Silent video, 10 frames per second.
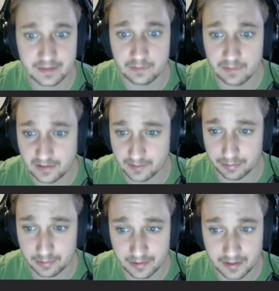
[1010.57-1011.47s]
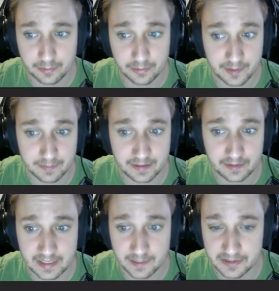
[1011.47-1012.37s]
got some pretty big
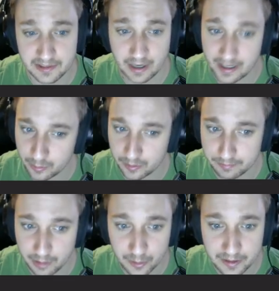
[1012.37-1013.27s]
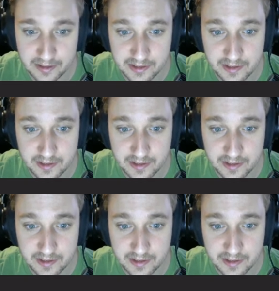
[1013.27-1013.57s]
leaps and awkward bowings.